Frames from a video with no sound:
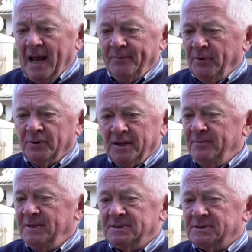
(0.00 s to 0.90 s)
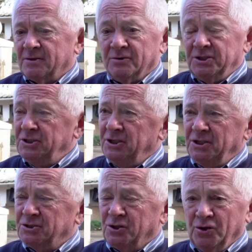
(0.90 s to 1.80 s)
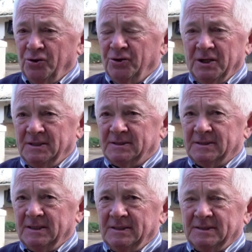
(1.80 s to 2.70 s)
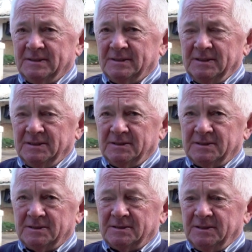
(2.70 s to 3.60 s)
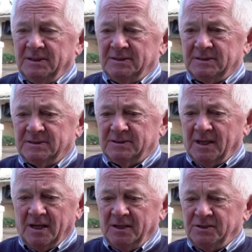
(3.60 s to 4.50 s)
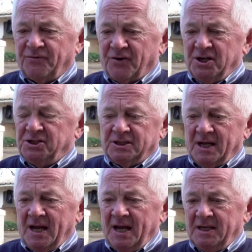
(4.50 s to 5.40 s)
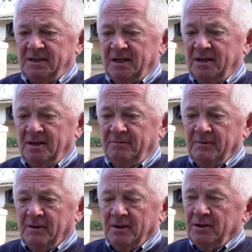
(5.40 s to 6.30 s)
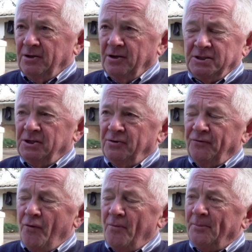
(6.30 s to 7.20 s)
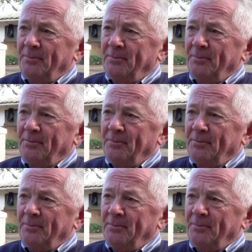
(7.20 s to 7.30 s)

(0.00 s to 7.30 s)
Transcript: happy with him. His condition is good. He's fresh and, you know, he's in good form.